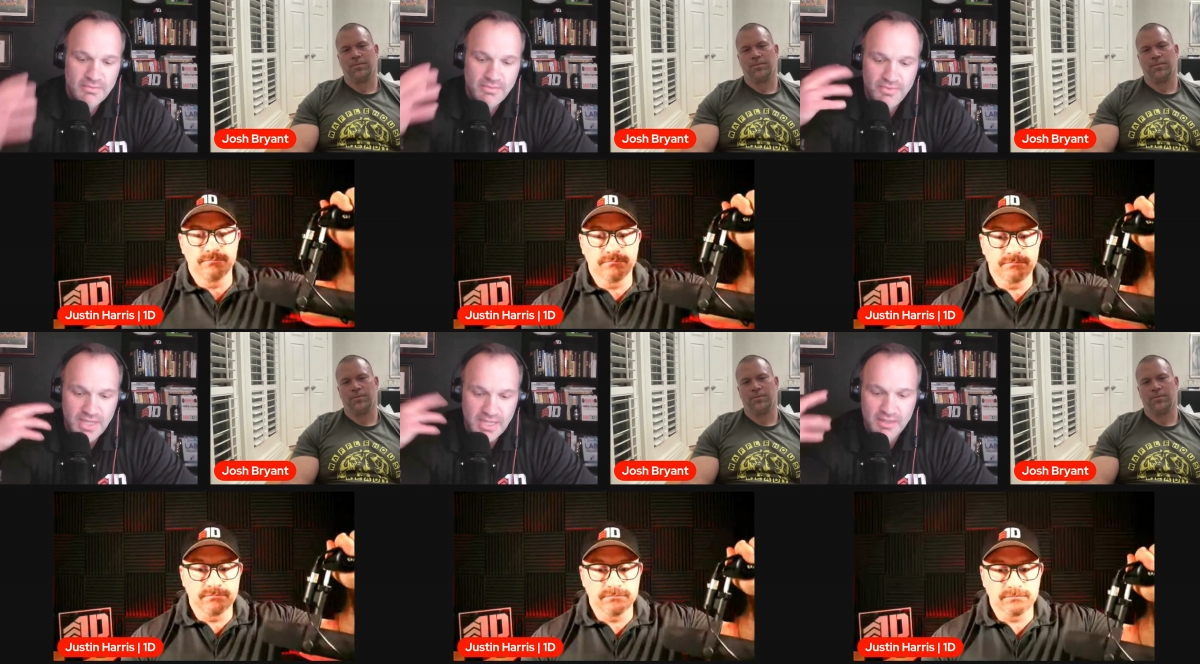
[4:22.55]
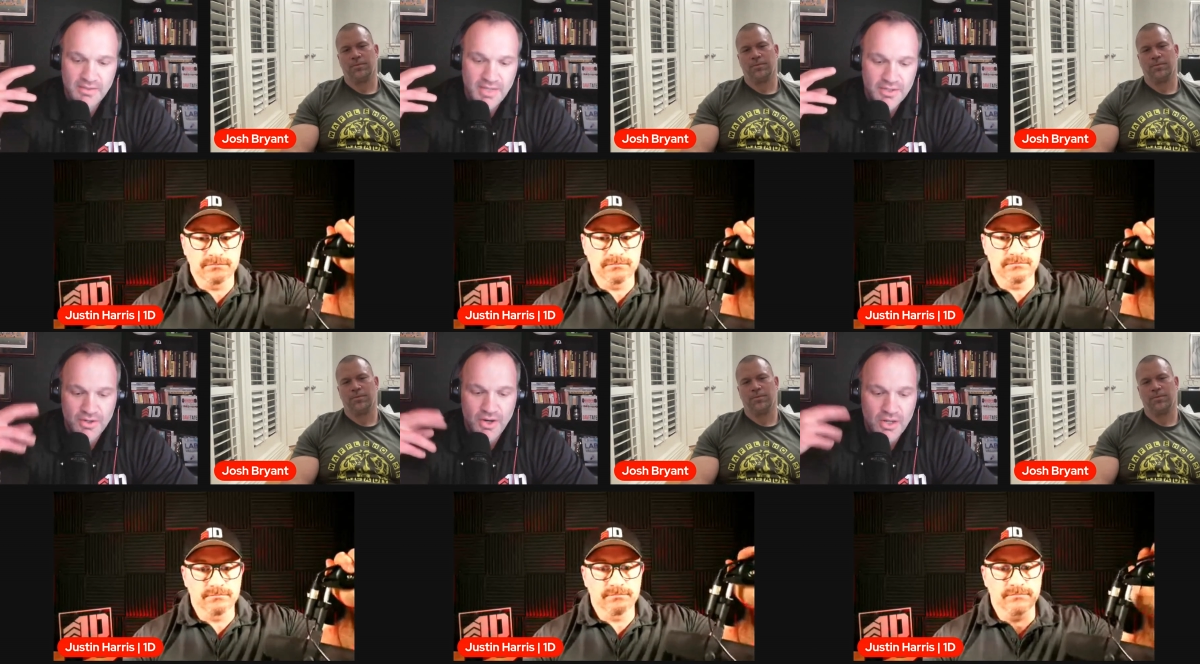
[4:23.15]
Speaker 1: thing that
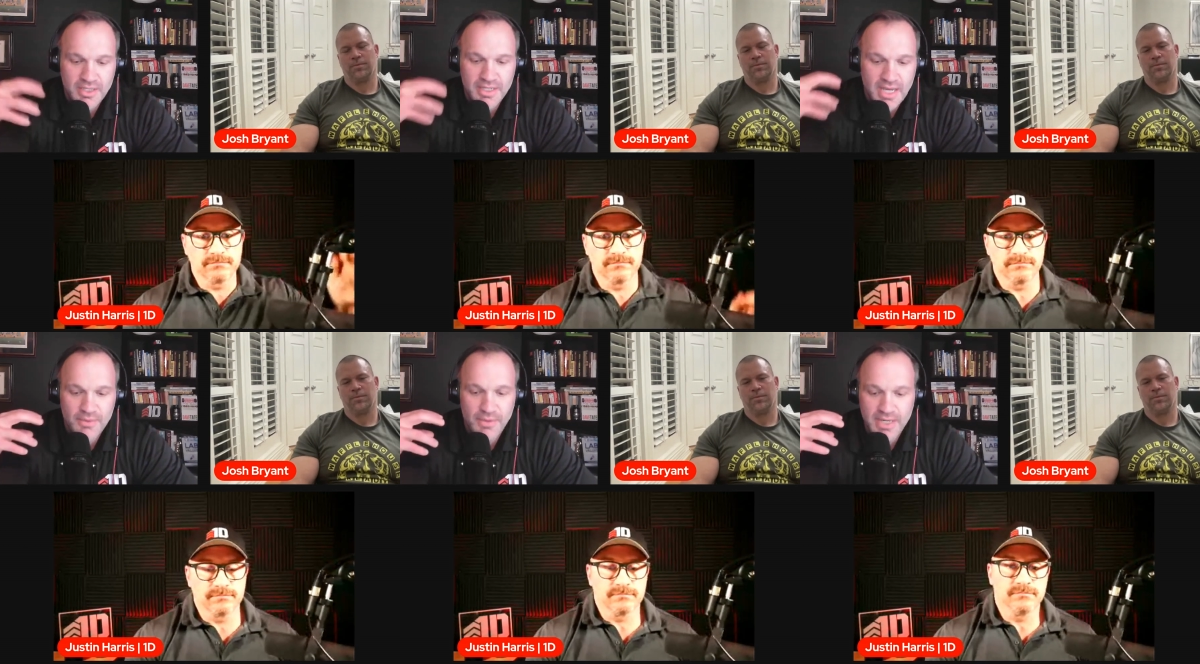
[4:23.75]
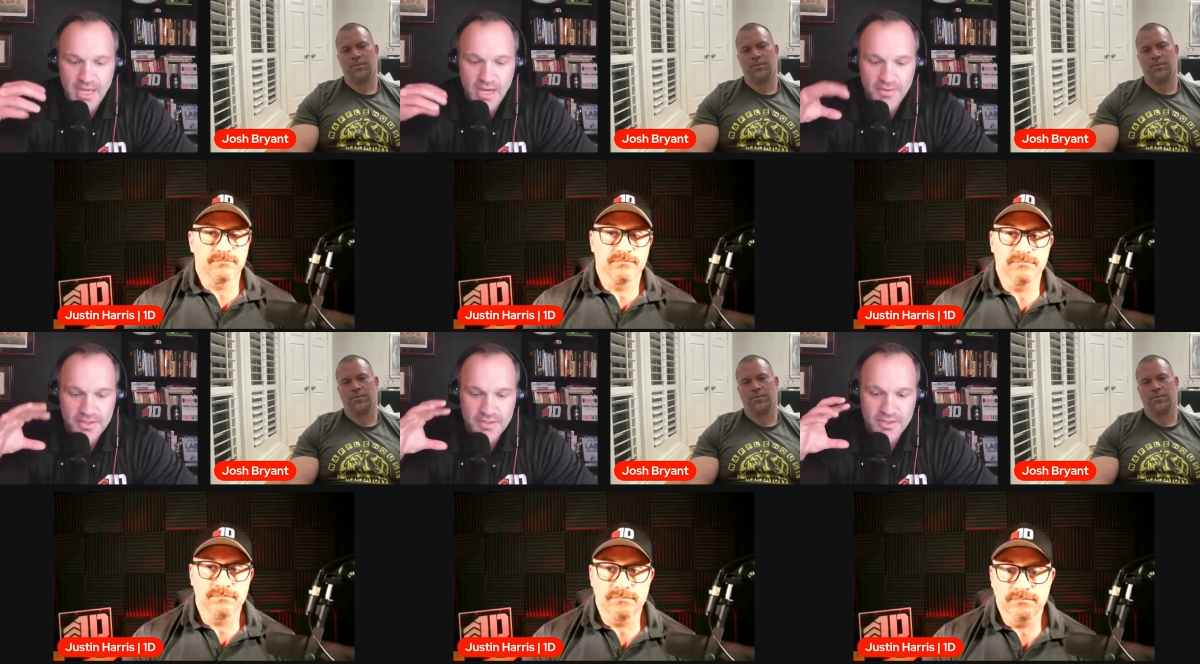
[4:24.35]
you're all in on right now
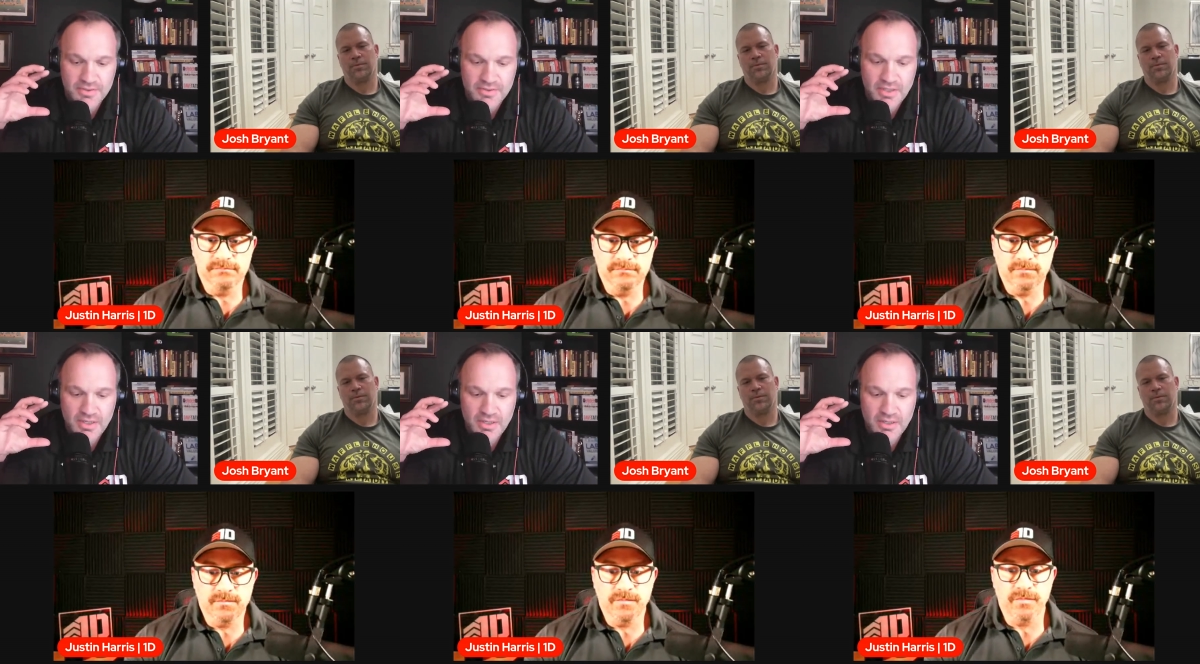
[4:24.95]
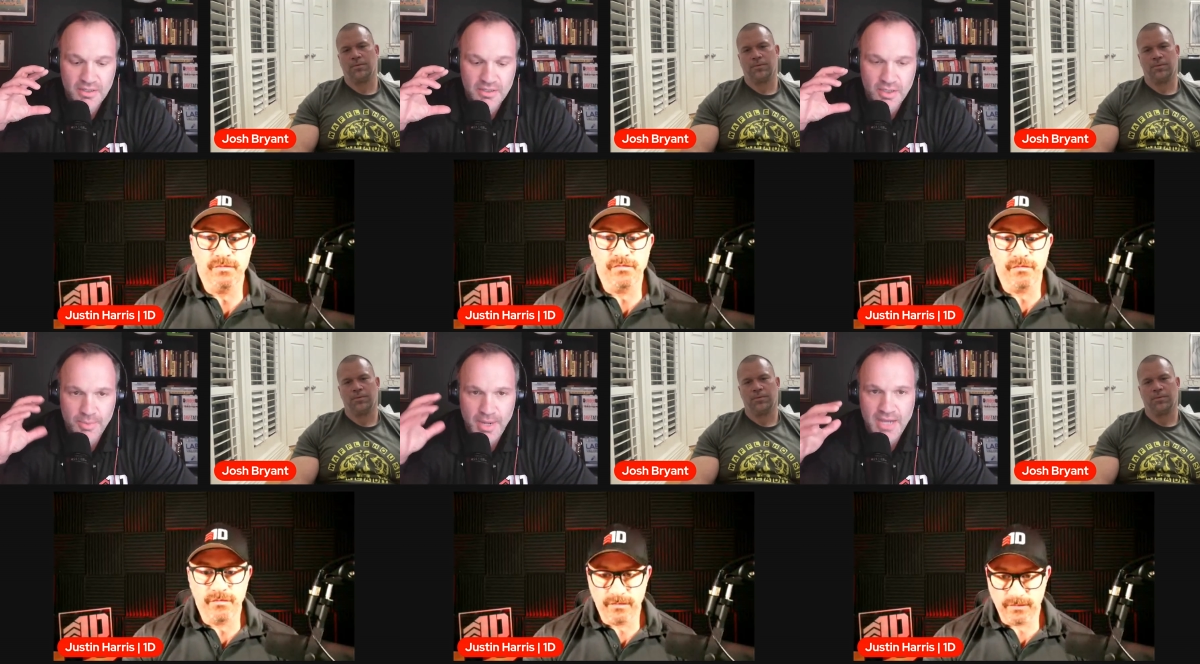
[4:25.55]
that you're just you
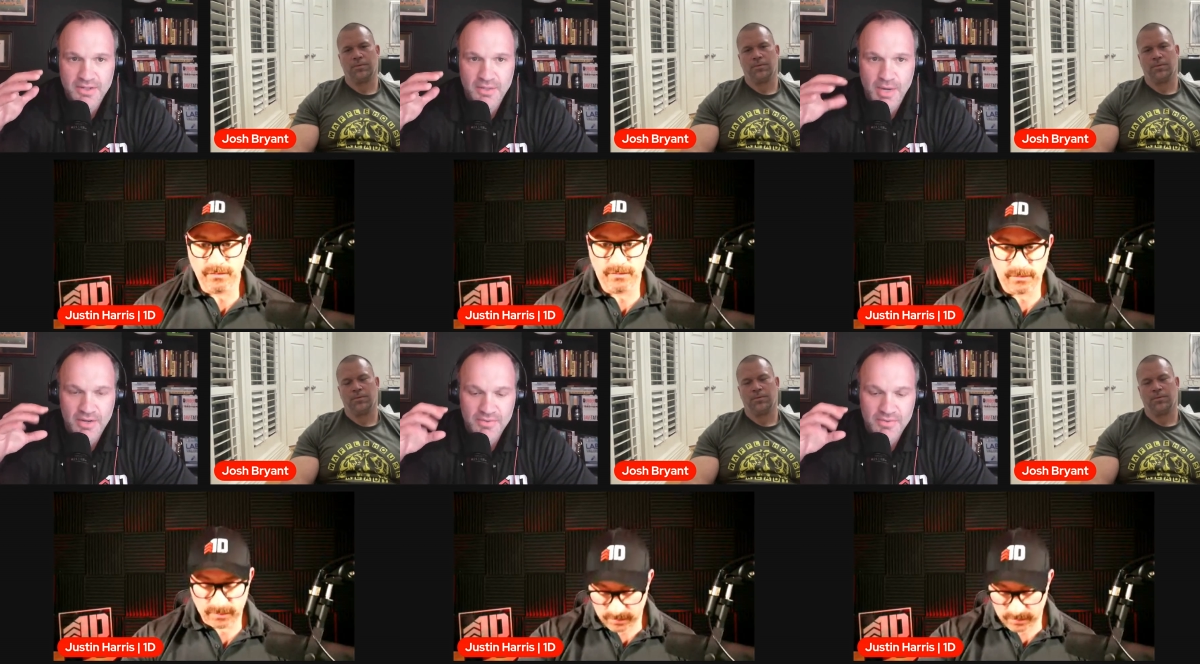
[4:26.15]
know passionate about it's